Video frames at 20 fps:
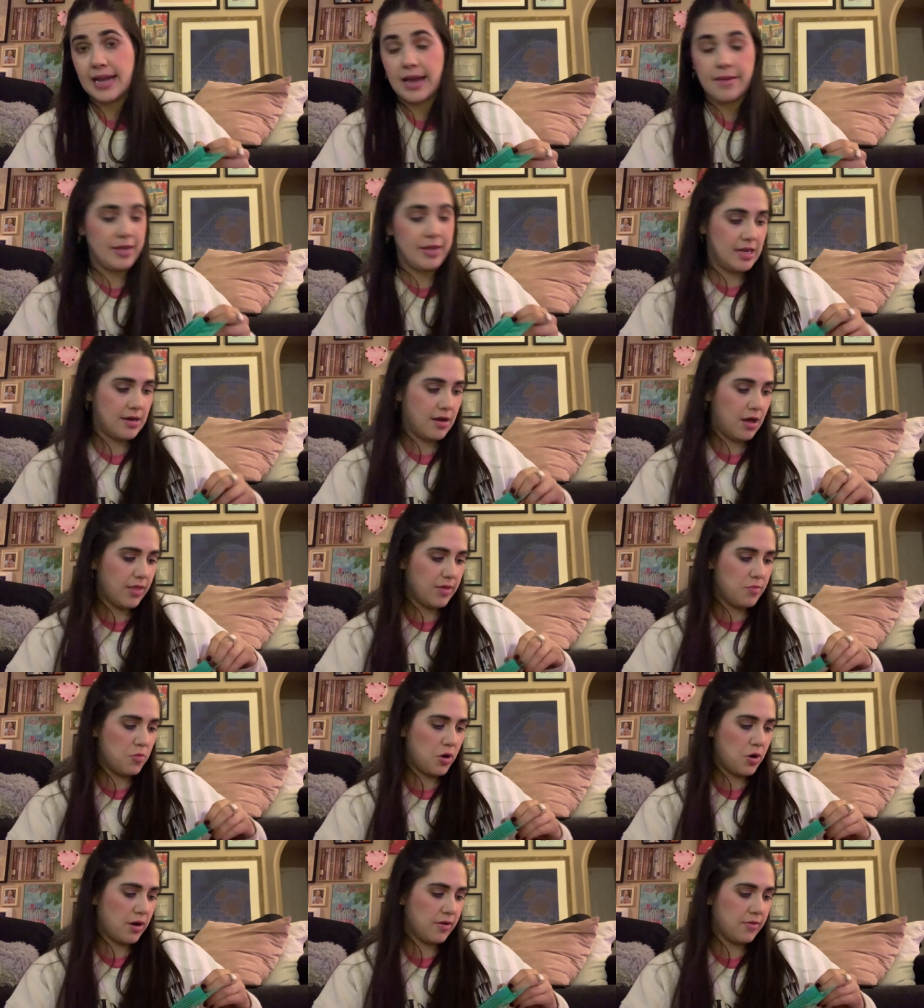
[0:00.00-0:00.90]
I mean, all the
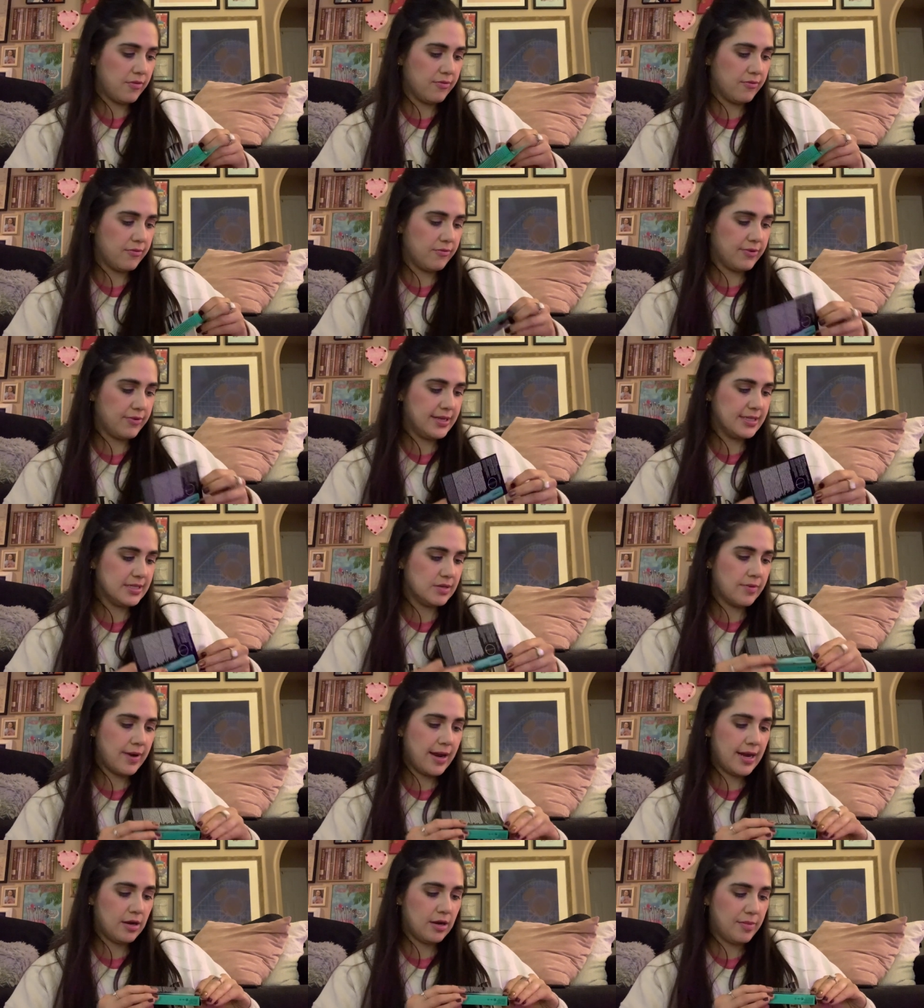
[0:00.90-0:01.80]
more reason
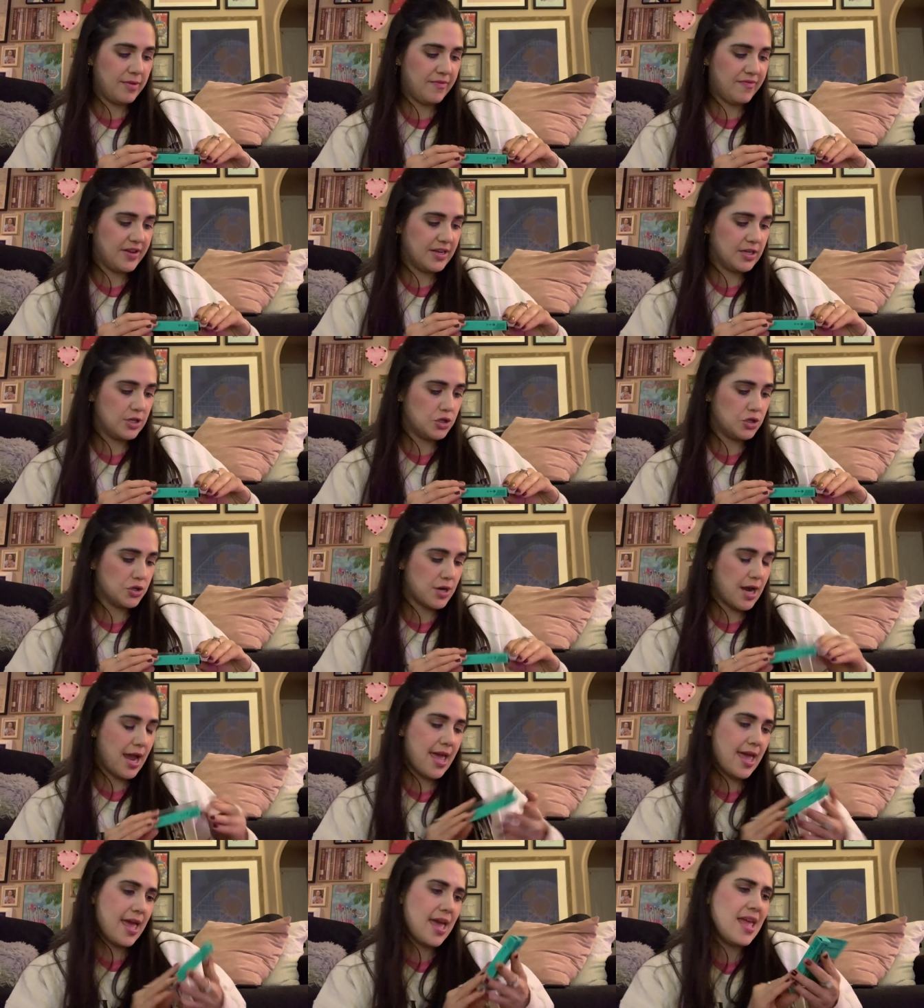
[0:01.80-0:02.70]
why it'll be fun to
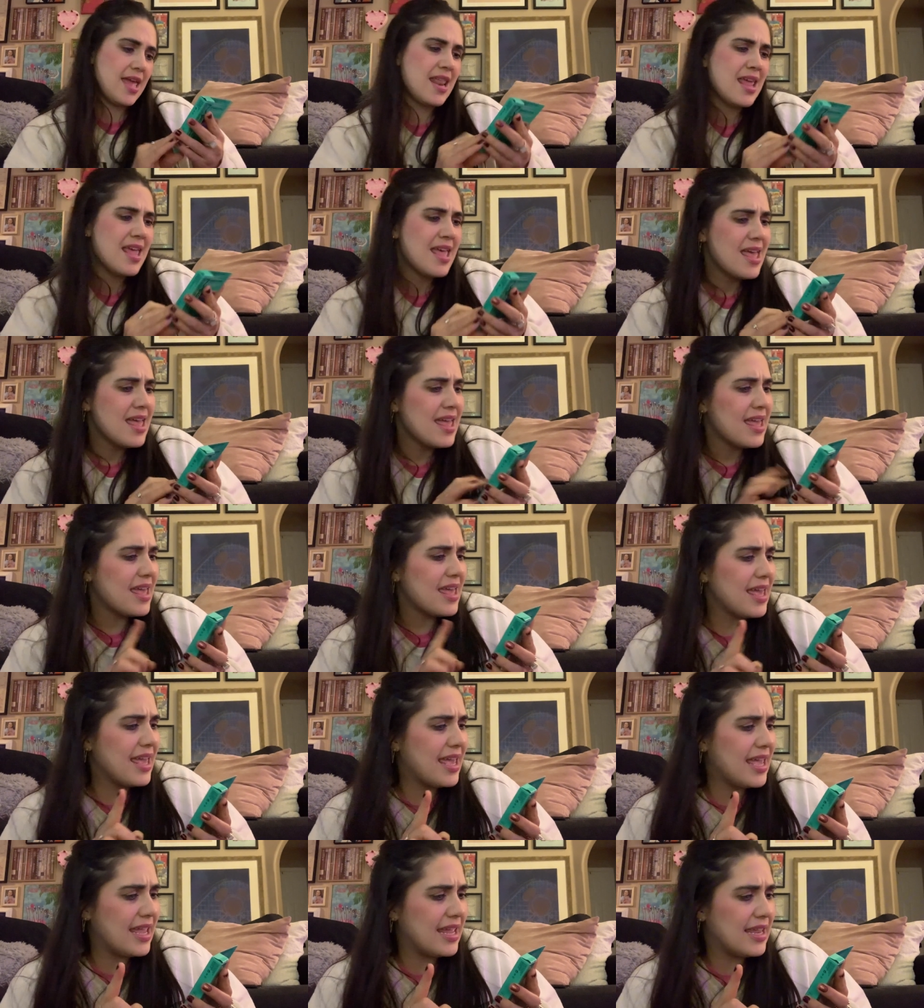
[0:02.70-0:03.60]
try it
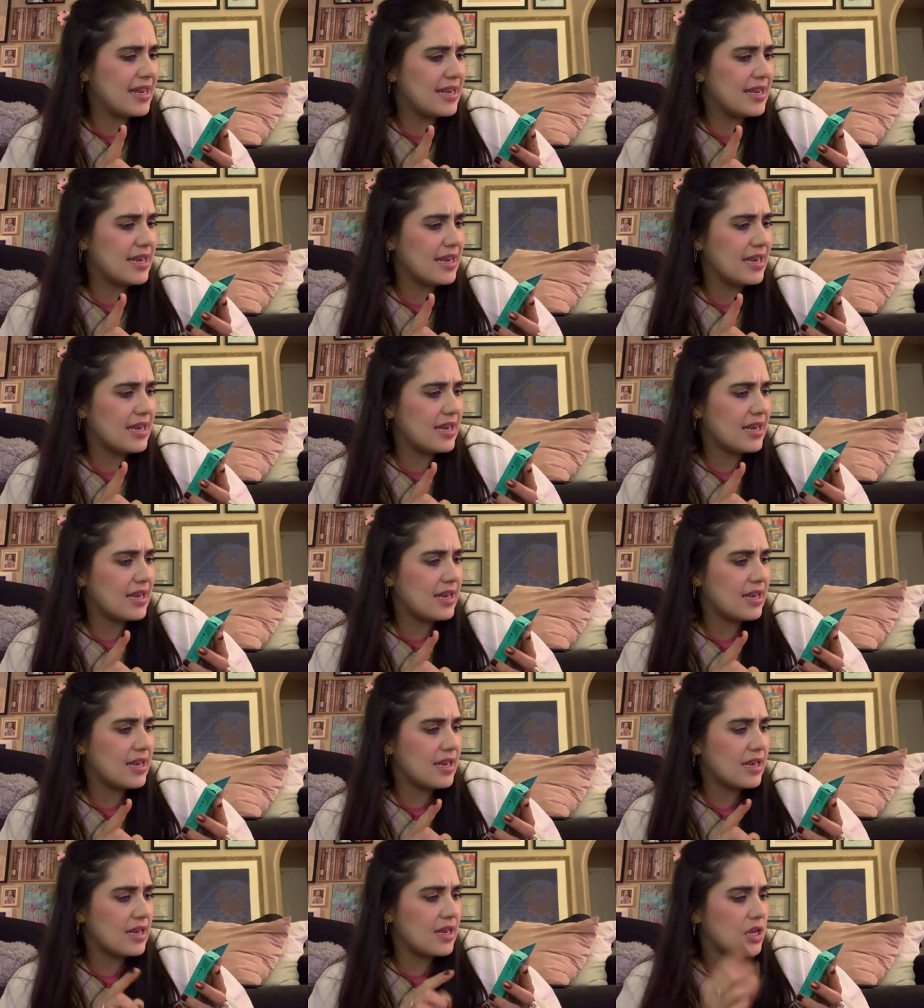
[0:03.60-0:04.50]
it
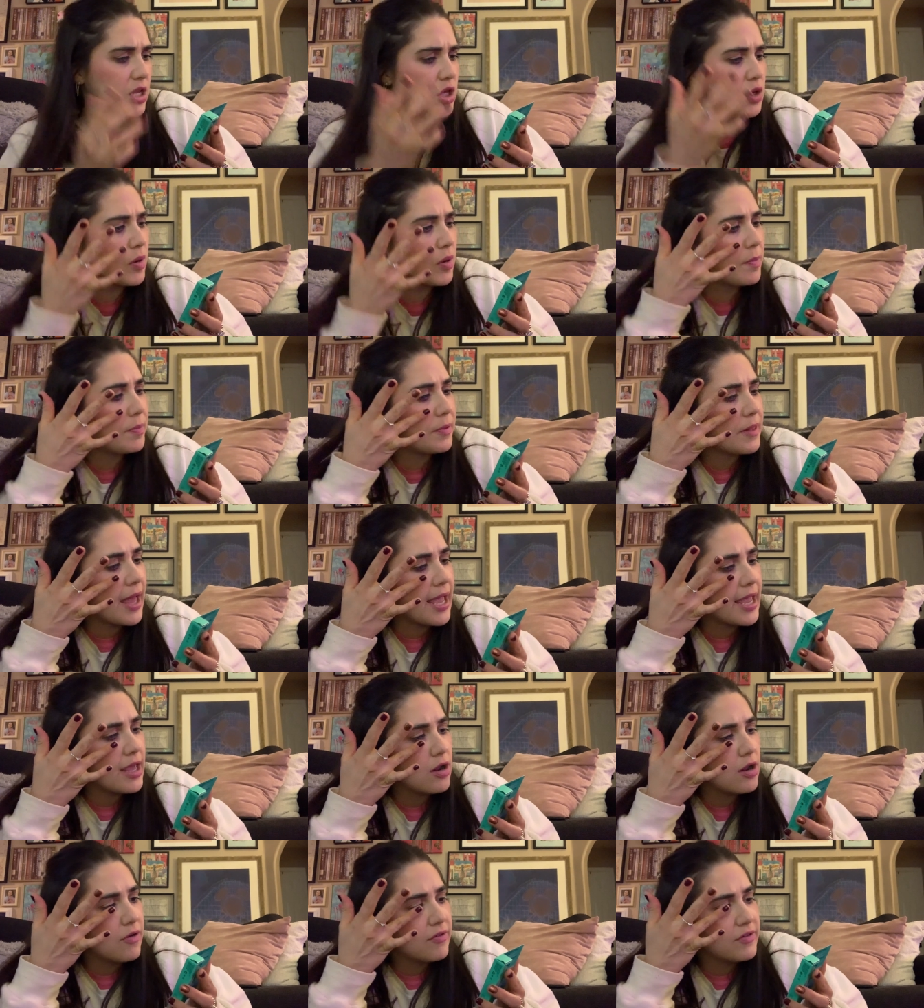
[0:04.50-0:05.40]
you apply
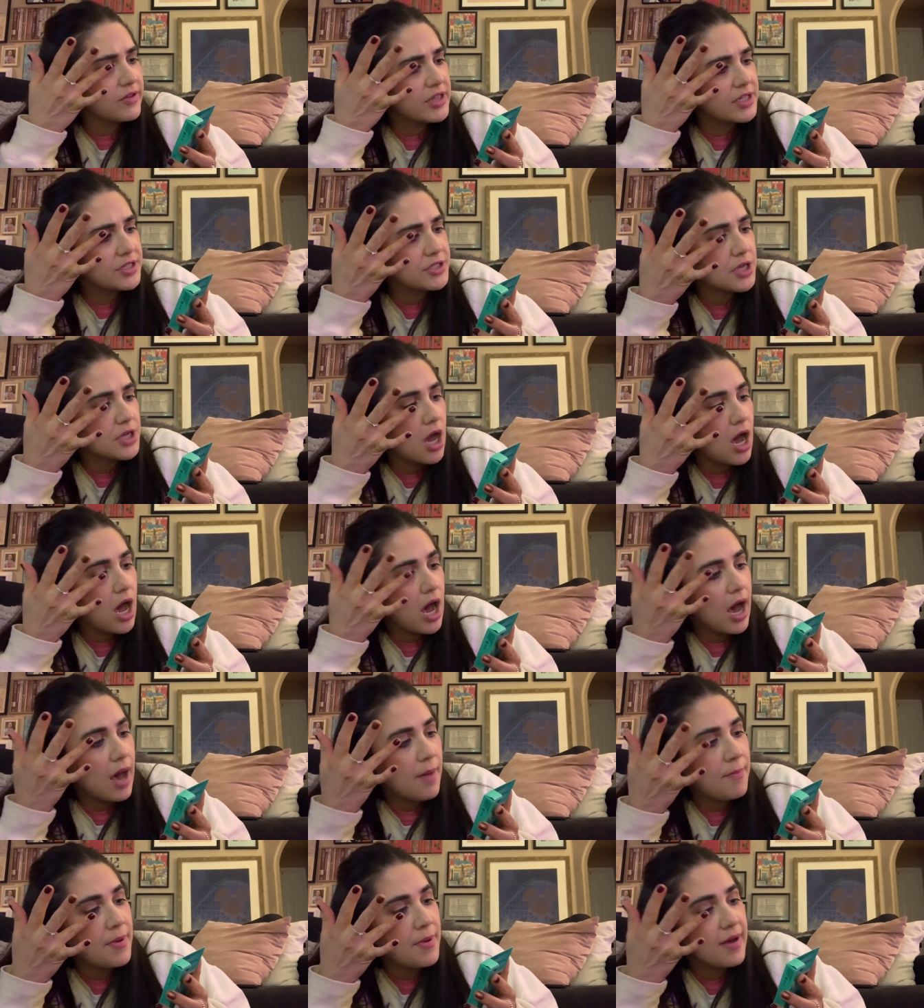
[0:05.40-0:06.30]
it over the
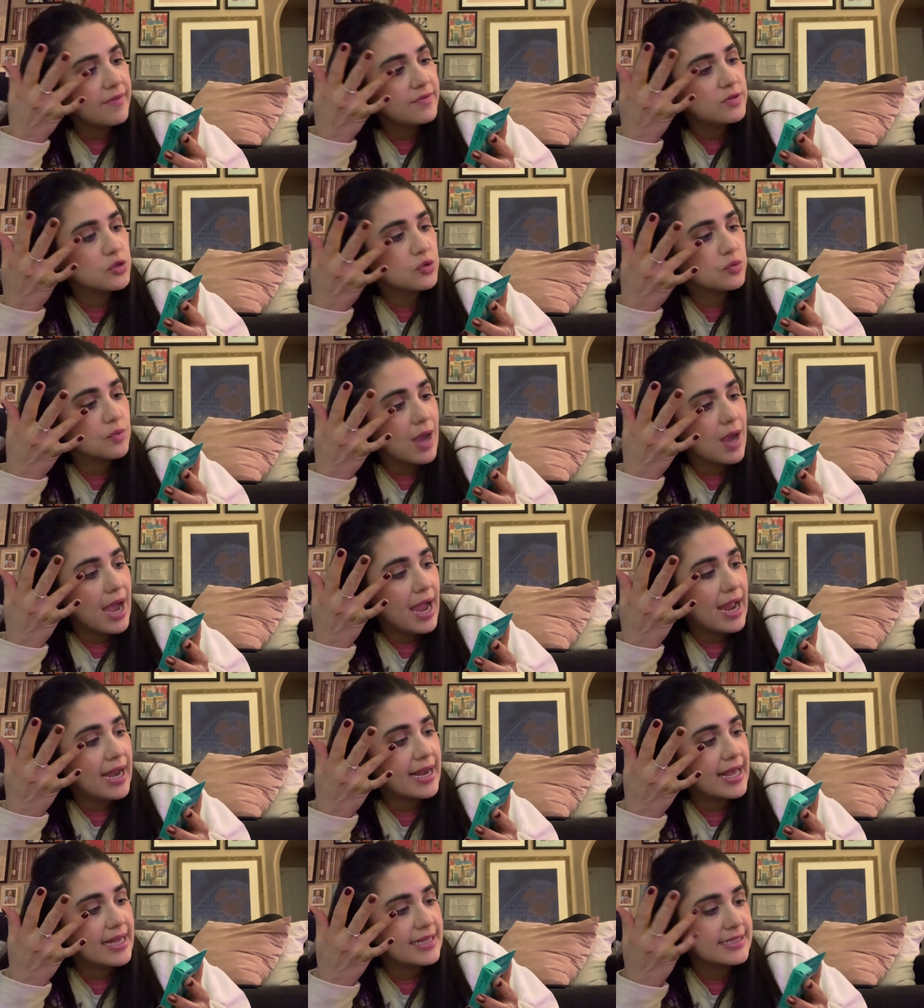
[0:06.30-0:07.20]
top of
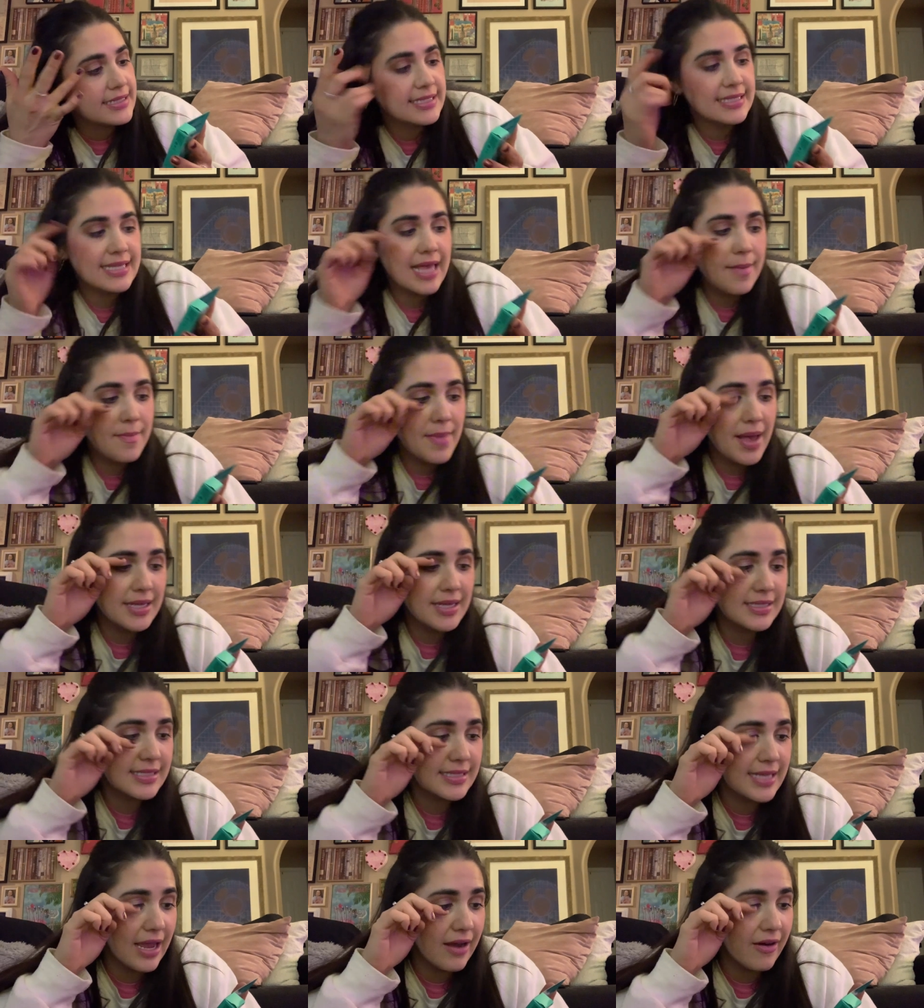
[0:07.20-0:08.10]
dried and set
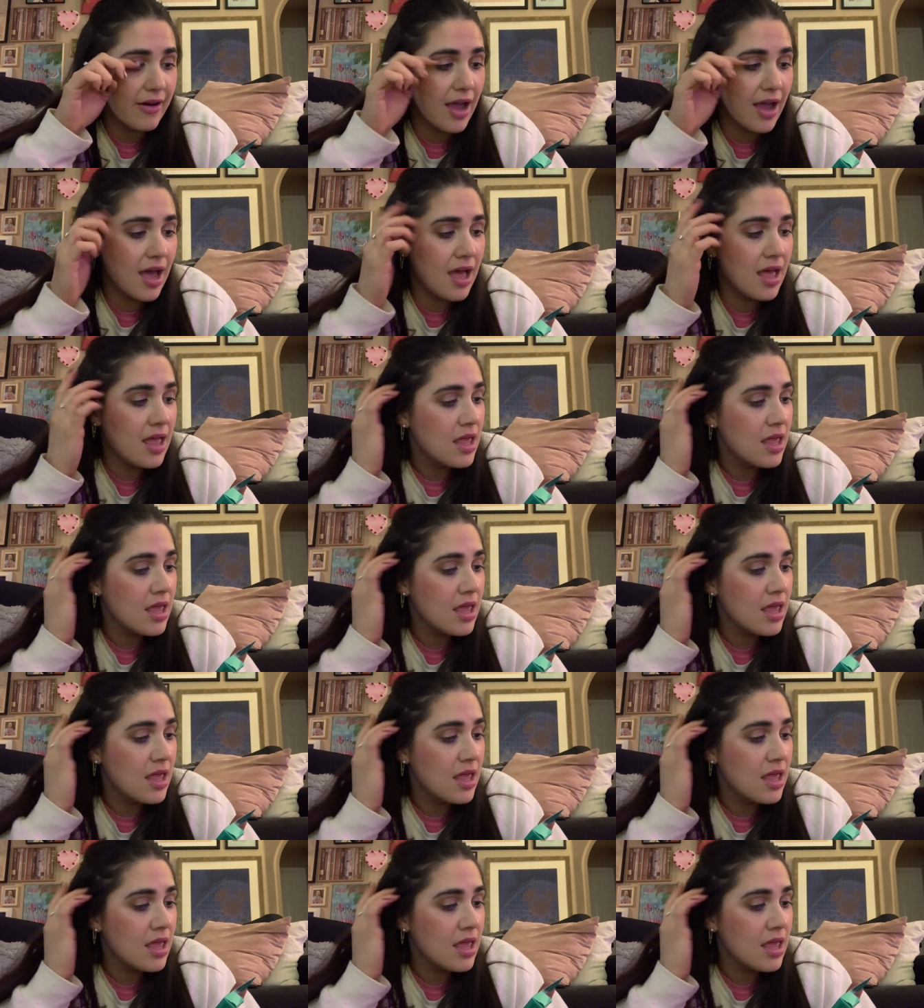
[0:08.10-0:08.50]
mascara.